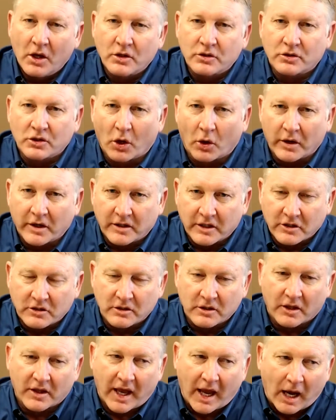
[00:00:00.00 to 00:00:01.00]
So in
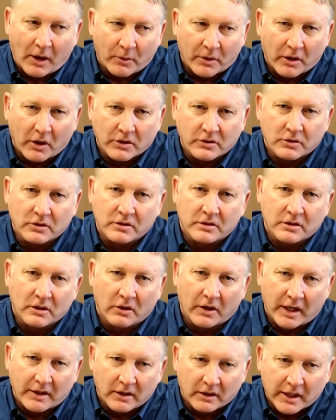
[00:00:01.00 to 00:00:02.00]
addition to that, we also
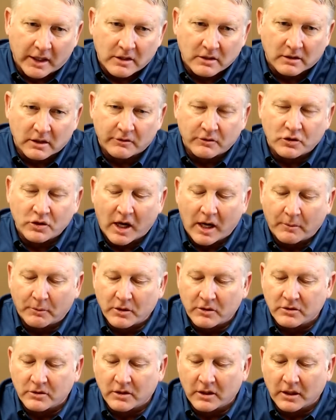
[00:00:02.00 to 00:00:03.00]
still had the legislative
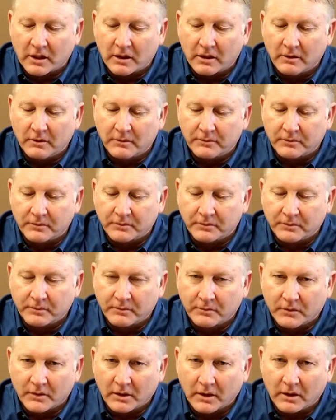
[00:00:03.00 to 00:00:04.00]
chambers in
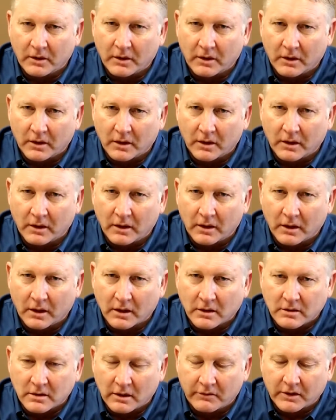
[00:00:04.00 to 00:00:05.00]
in in the
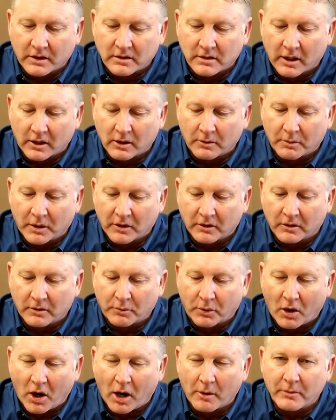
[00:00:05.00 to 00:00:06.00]
uh, civic center, but
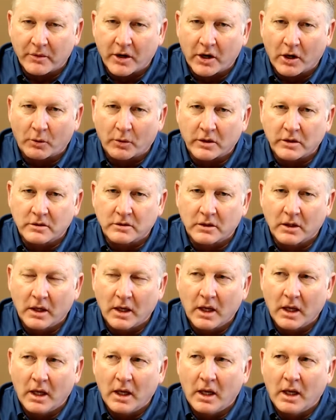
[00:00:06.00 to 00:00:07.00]
the problem there was
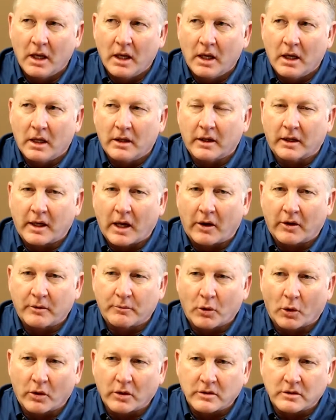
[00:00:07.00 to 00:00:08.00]
the county
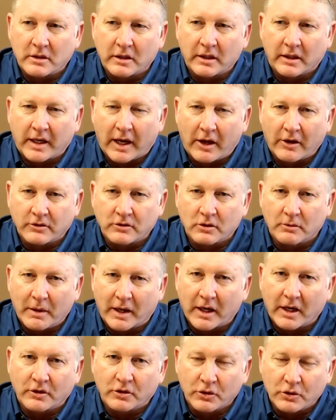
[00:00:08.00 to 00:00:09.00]
board and city council
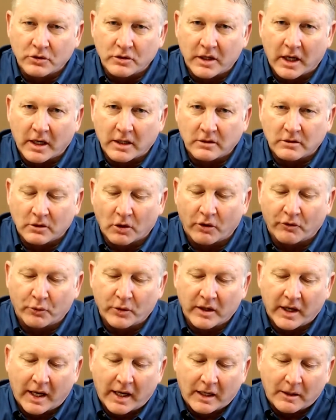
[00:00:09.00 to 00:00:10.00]
met on Tuesdays. So if
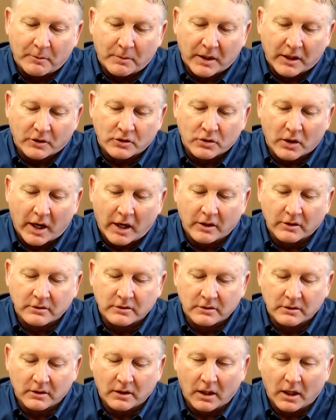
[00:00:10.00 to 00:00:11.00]
we had any big
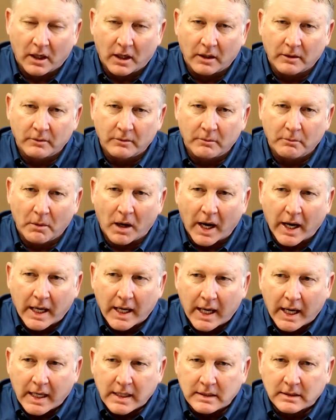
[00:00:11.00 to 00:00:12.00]
trials on
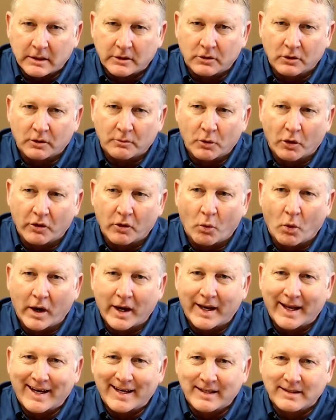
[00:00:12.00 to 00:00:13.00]
Mondays that took more than
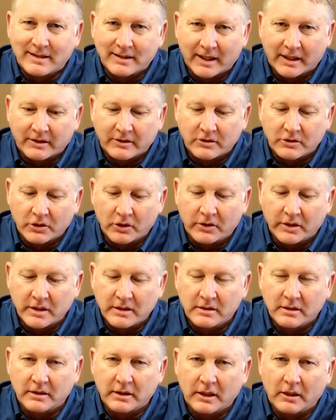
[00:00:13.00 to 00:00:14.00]
one day to select
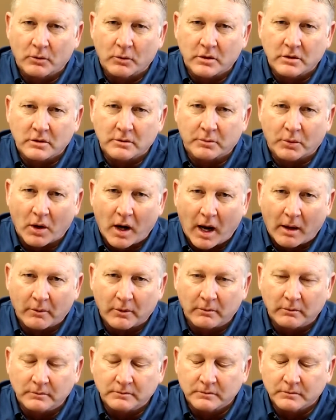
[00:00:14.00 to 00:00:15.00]
juries, it was a
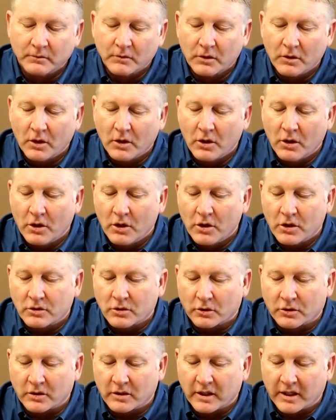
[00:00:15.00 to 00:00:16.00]
problem.
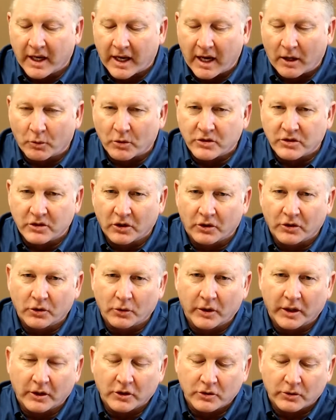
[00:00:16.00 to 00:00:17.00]
So today we're still
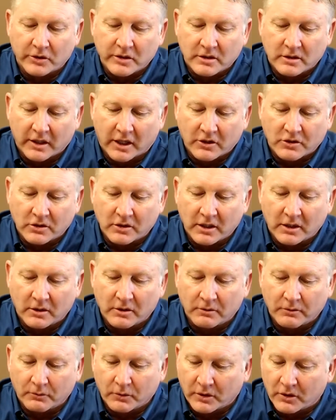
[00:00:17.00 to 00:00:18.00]
doing jury selection
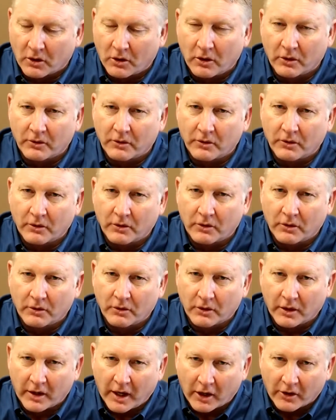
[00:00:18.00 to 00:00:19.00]
in we call
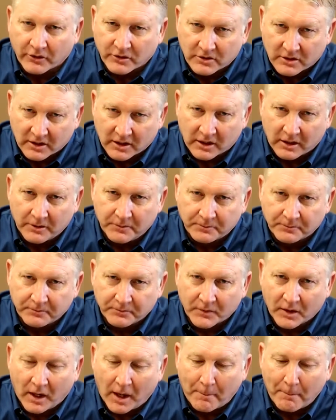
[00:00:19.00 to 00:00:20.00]
the LC
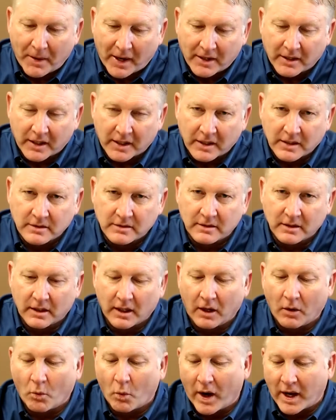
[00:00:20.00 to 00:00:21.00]
on Mondays
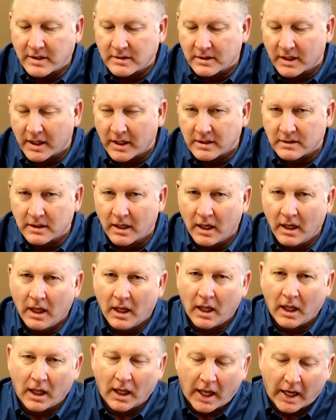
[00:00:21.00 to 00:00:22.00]
and Wednesdays
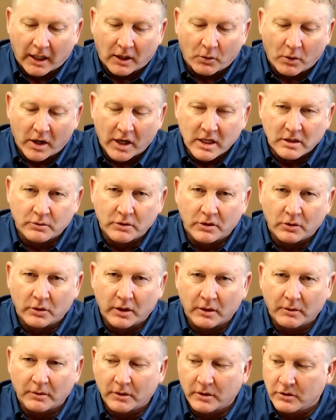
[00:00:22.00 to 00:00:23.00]
Likewise, we're
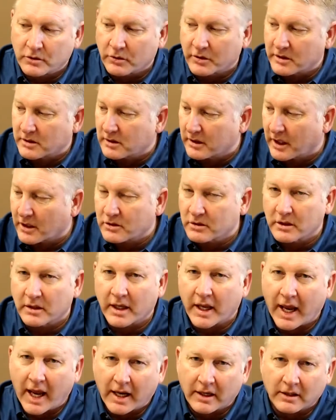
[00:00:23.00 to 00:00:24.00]
doing jury selection in
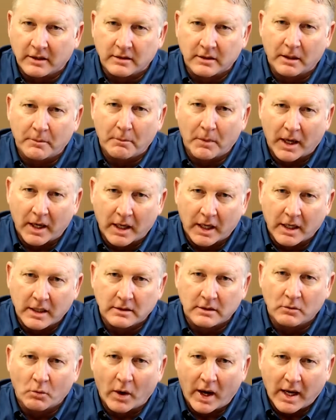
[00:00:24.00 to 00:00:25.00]
the annex on
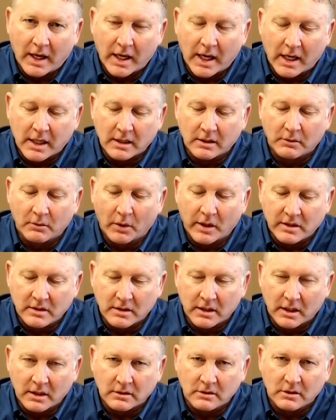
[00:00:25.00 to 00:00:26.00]
Mondays and Wednesday,
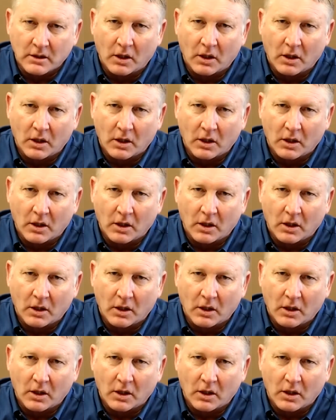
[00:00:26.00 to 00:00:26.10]
Wednesdays.